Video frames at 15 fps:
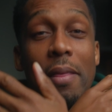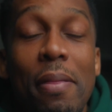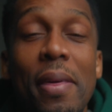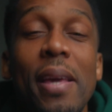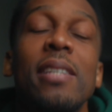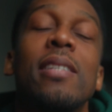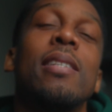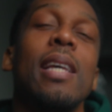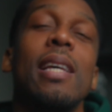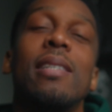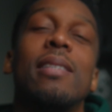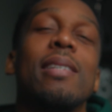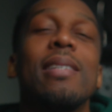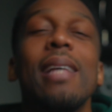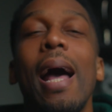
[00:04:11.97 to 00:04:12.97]
This is
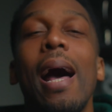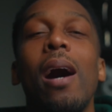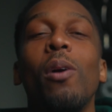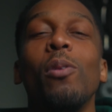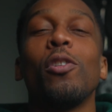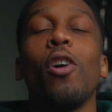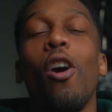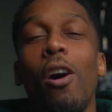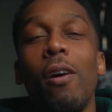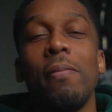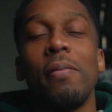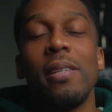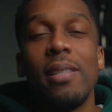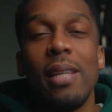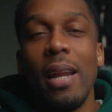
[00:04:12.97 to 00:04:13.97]
the sound of
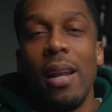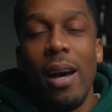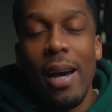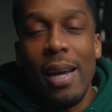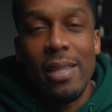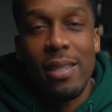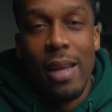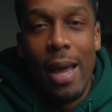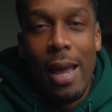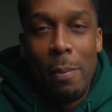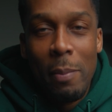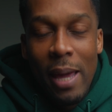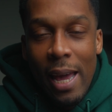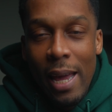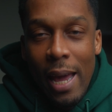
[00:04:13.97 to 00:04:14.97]
the Sennheiser
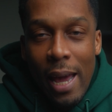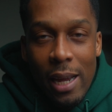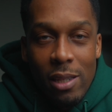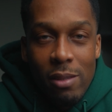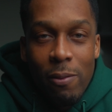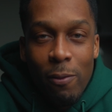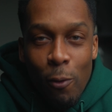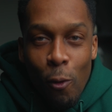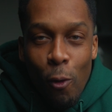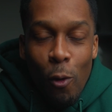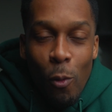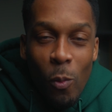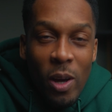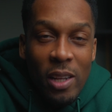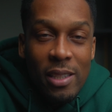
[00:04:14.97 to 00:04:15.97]

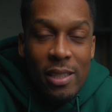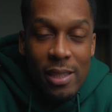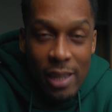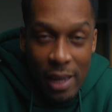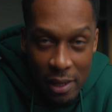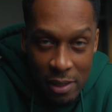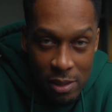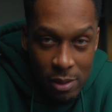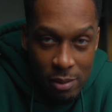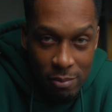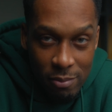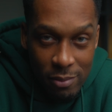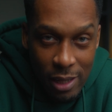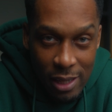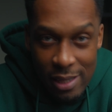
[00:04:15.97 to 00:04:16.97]
MKH416.
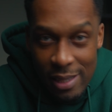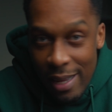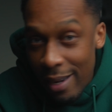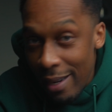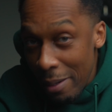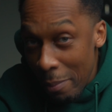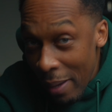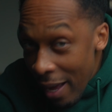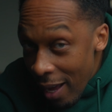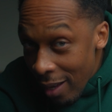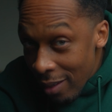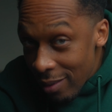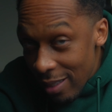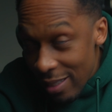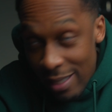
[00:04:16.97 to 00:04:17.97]
Does it sound any
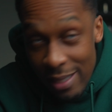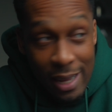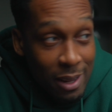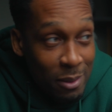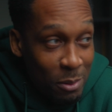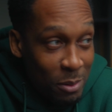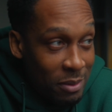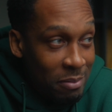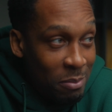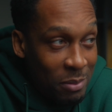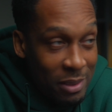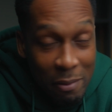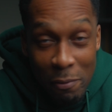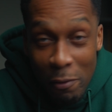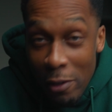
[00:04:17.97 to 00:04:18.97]
better? Does it sound
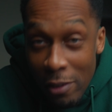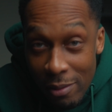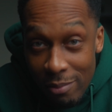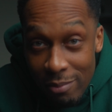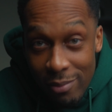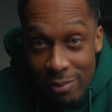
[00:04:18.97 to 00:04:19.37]
different?